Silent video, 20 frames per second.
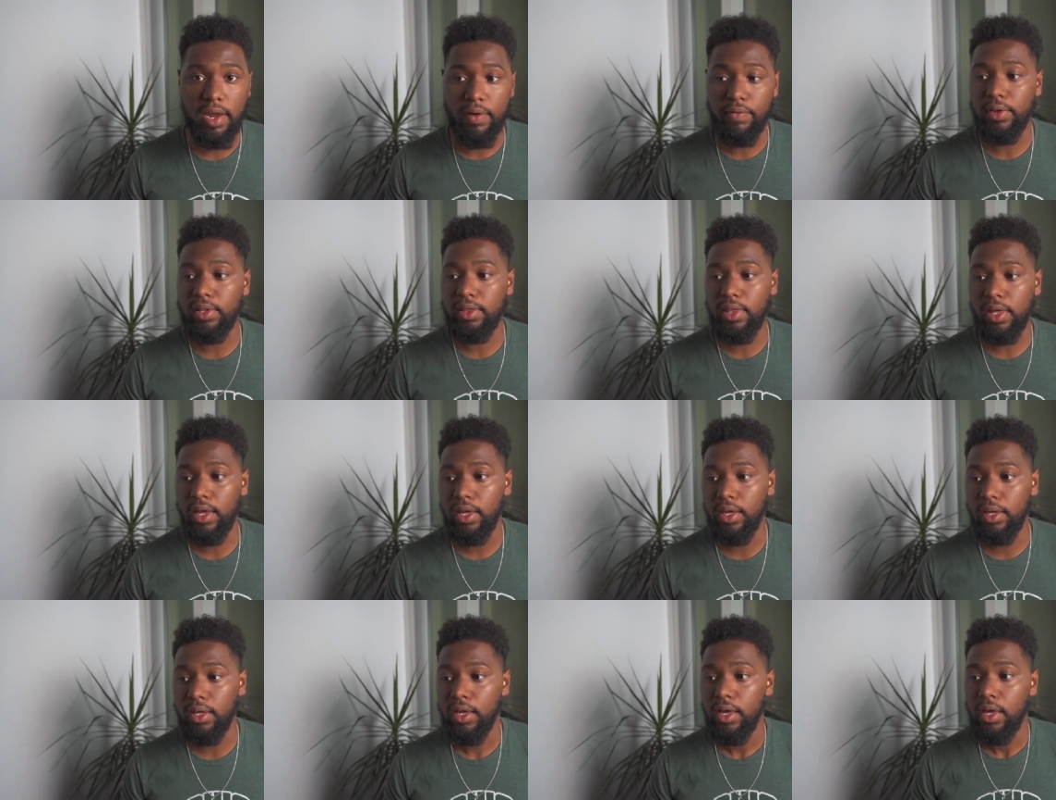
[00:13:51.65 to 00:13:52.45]

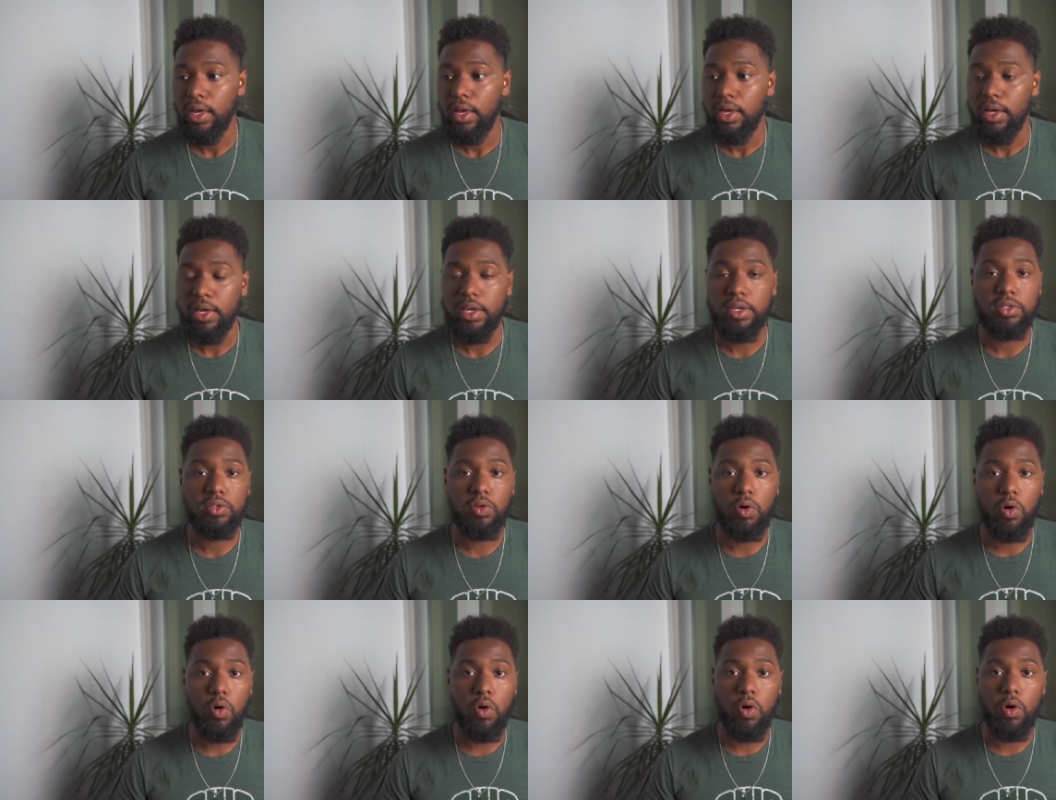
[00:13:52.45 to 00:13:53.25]
Everything
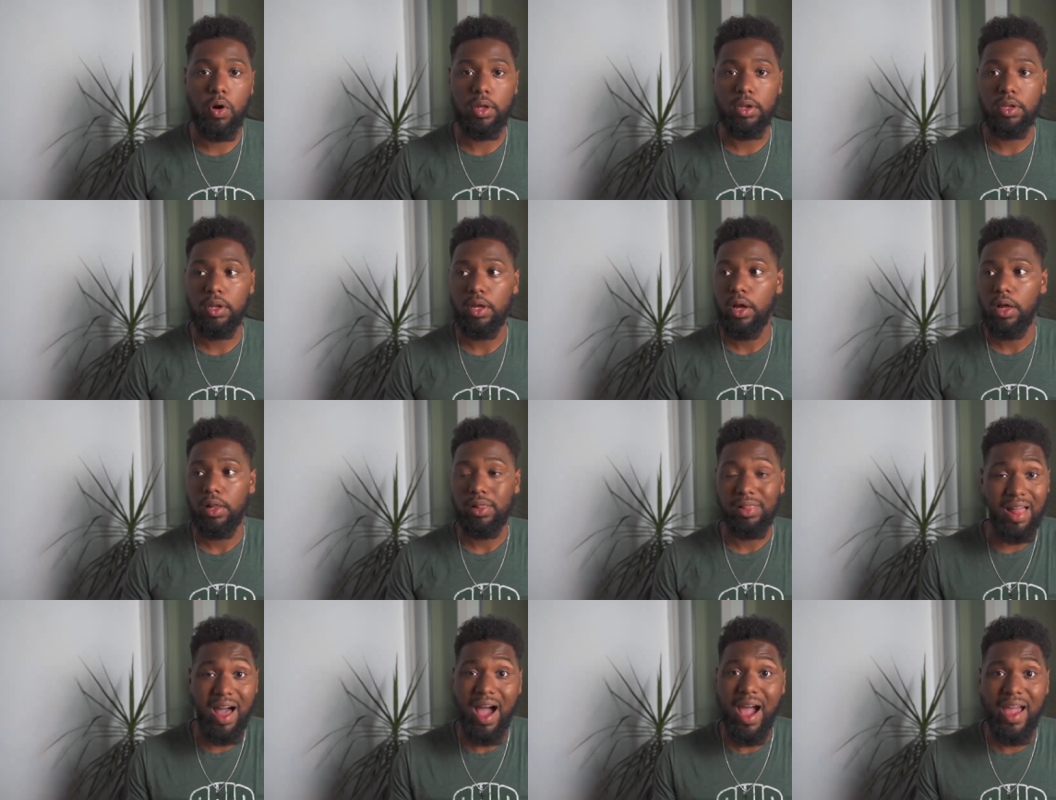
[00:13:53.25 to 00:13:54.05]
is
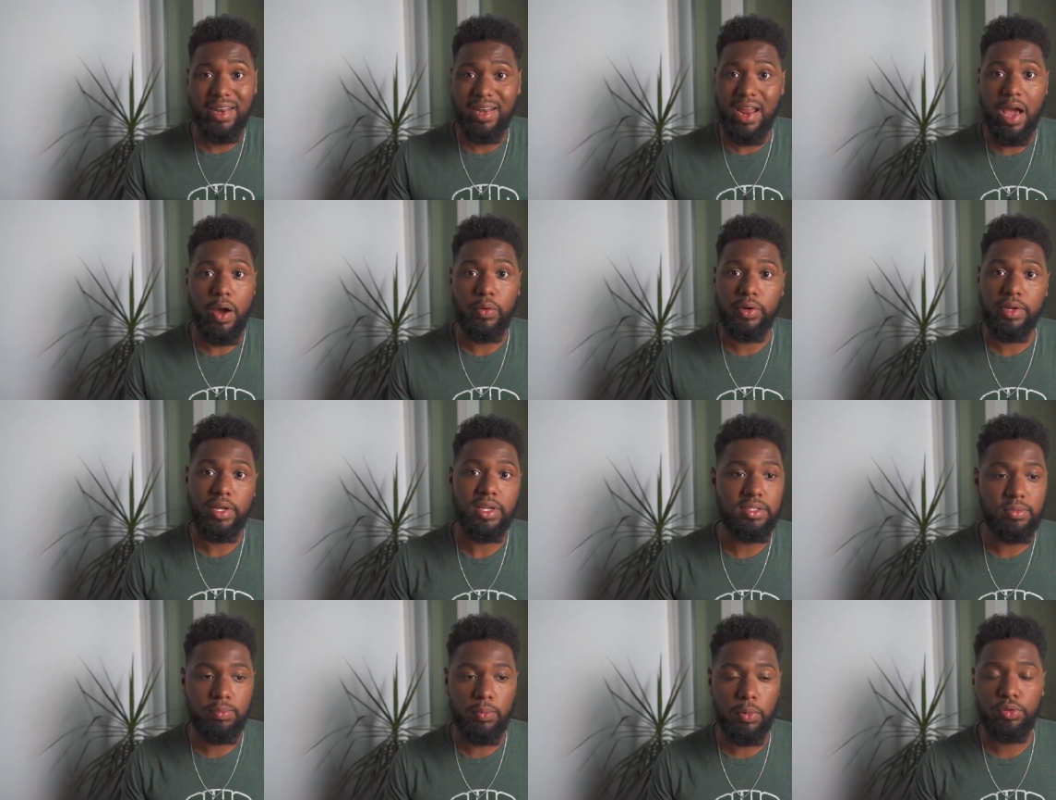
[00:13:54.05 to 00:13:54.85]
online
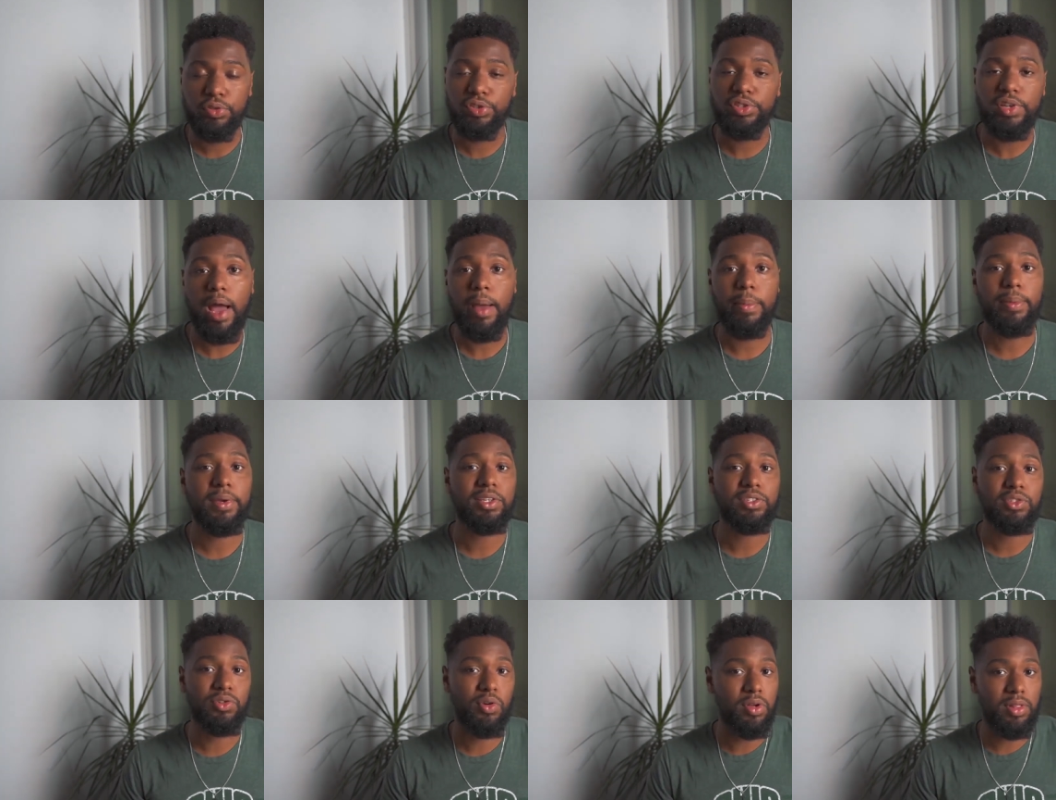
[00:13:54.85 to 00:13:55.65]
nowadays. Most
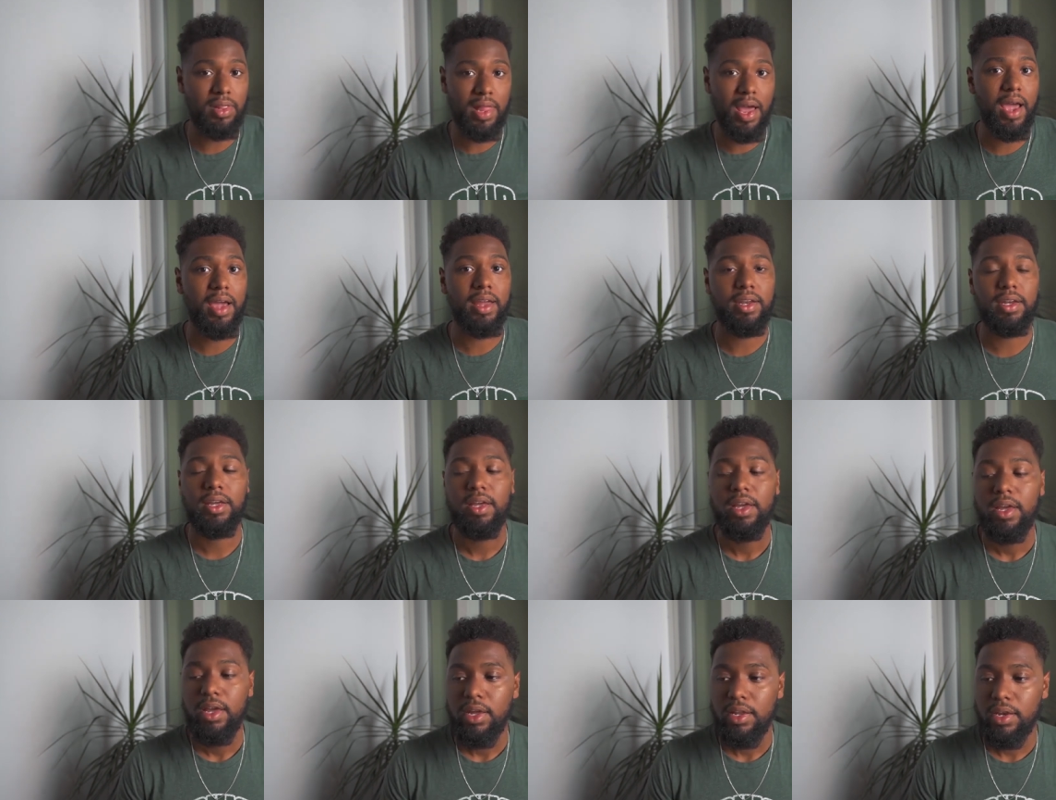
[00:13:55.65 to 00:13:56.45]
shopping is online
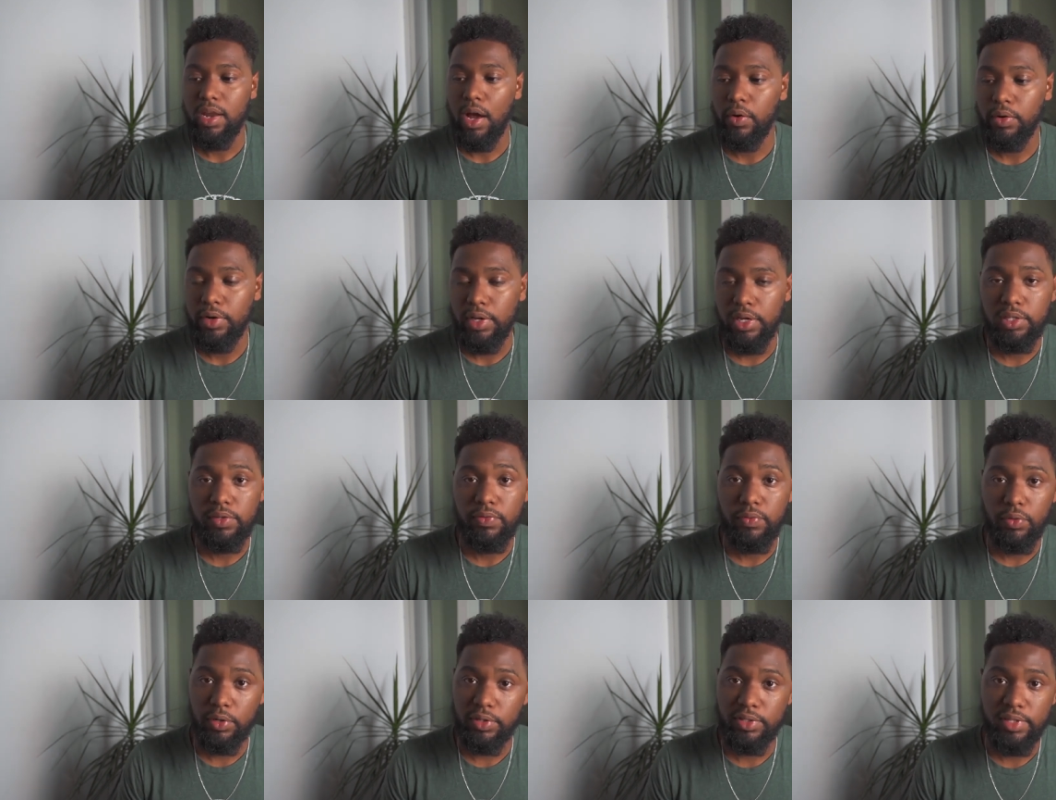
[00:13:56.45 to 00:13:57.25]

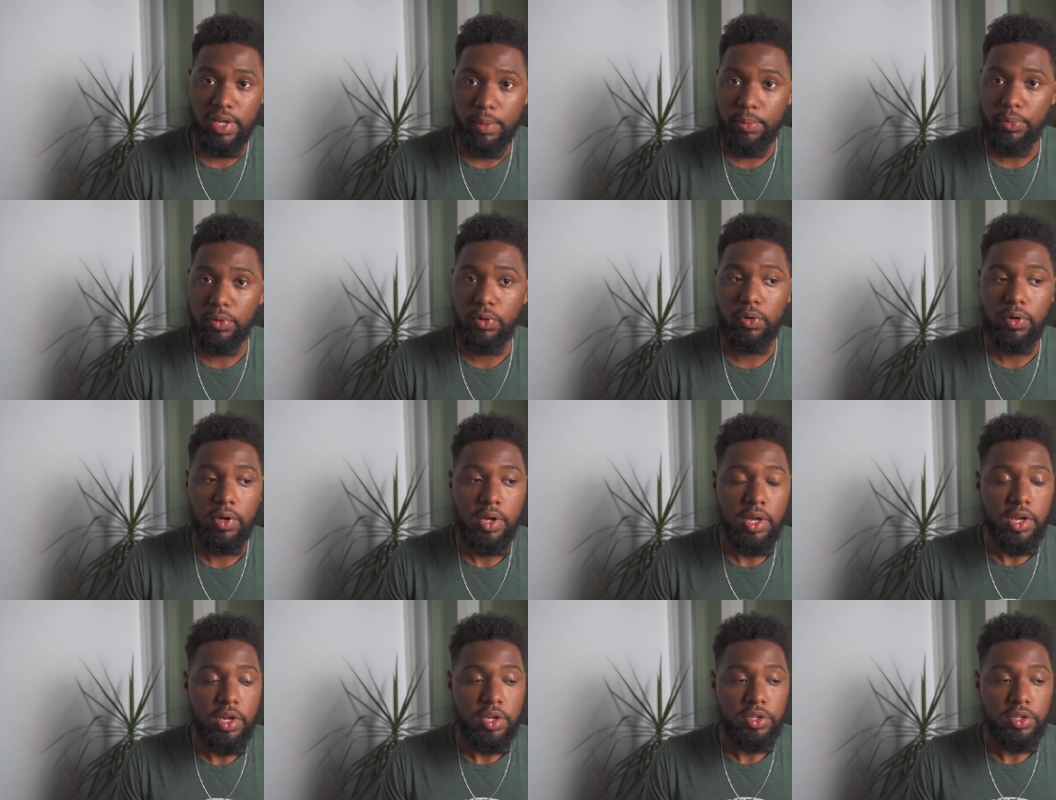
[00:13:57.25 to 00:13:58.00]
nowadays, for example.